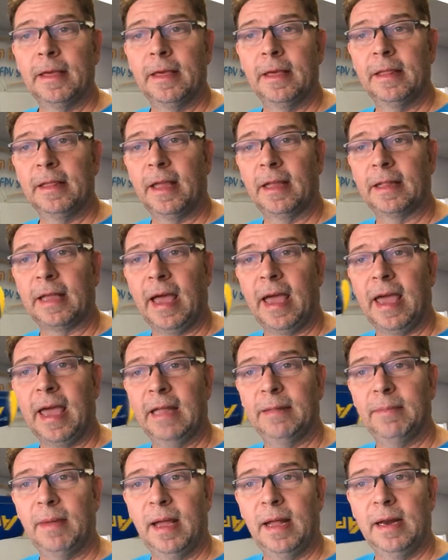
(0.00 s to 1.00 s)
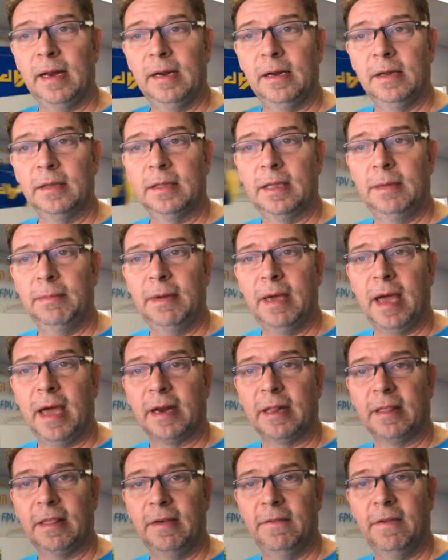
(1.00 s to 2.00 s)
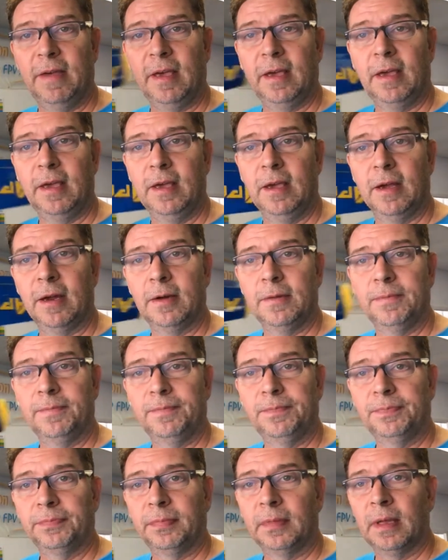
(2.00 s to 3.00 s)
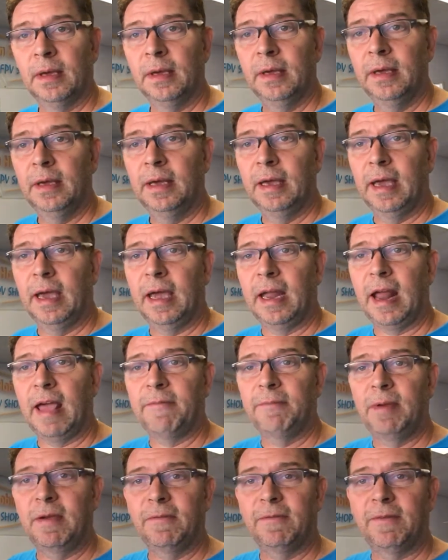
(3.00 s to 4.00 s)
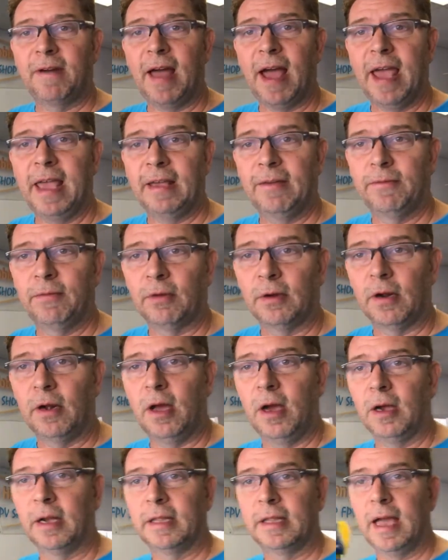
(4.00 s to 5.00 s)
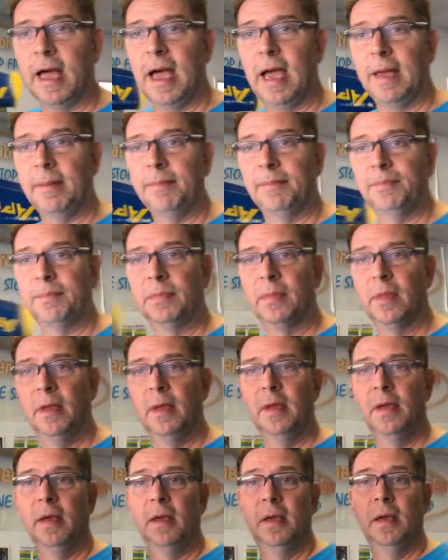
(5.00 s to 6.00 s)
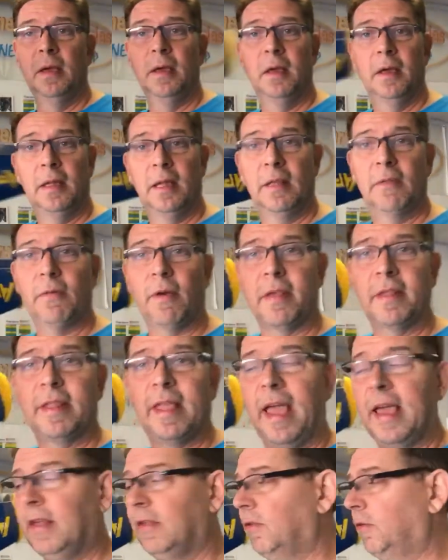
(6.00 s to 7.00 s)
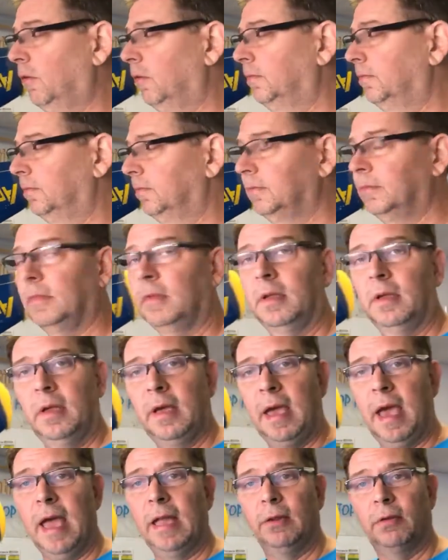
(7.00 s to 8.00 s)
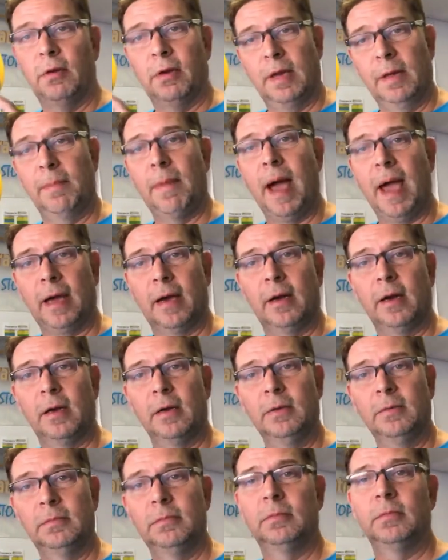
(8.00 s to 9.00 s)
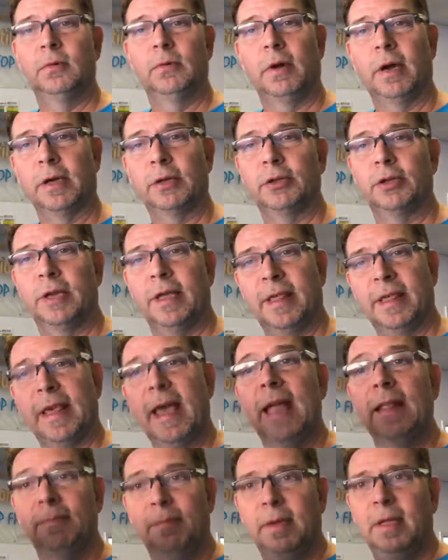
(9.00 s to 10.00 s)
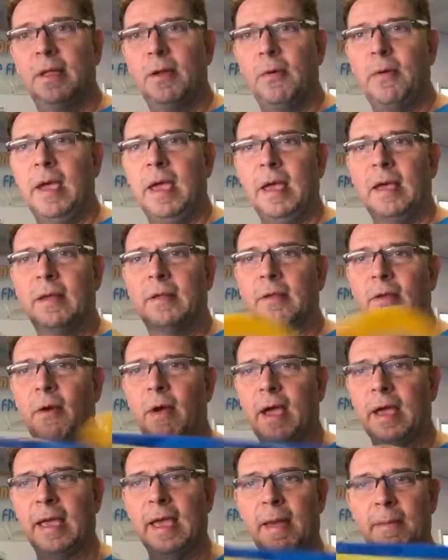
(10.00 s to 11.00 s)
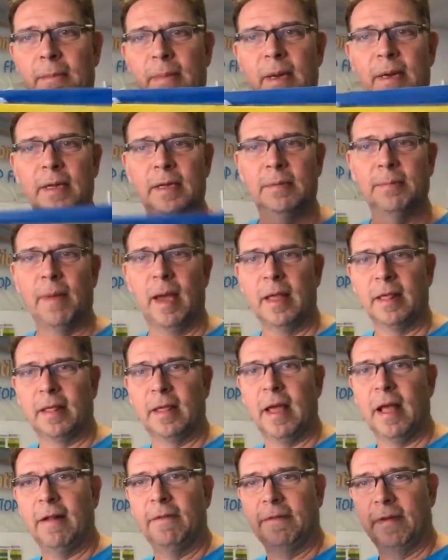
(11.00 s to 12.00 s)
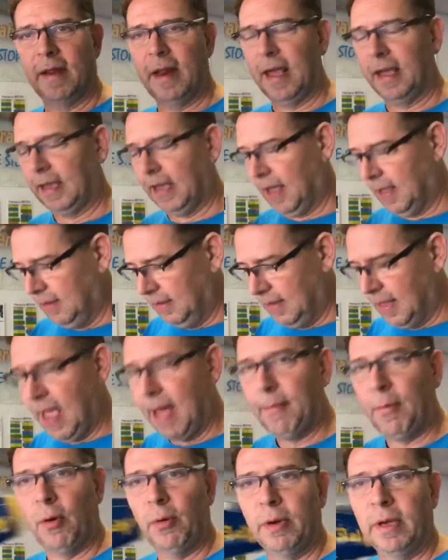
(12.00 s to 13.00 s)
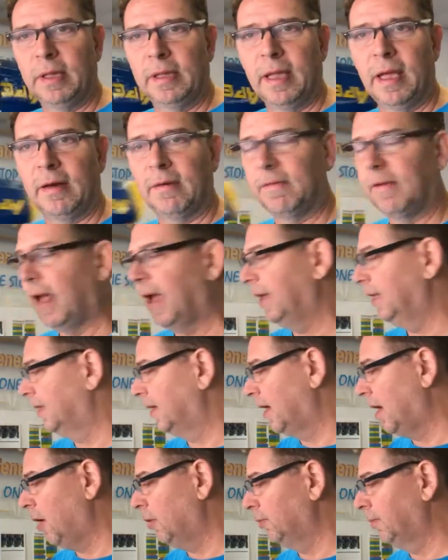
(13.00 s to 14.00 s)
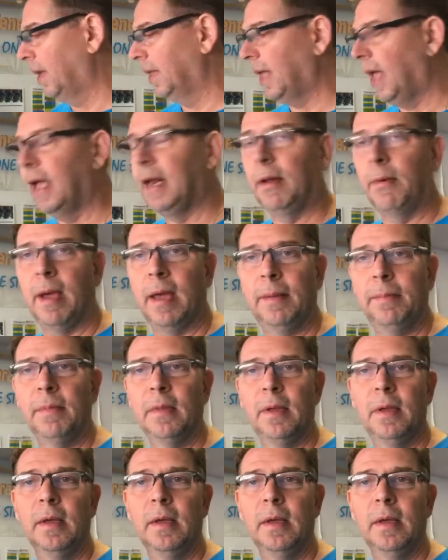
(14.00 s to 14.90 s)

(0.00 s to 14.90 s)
is that I had my little TBRC wing here and I've been flying for a long time. This was thanks to Anthony Biker who actually sent me the wing so I can build it myself and I can demo it and fly it around. But anyway,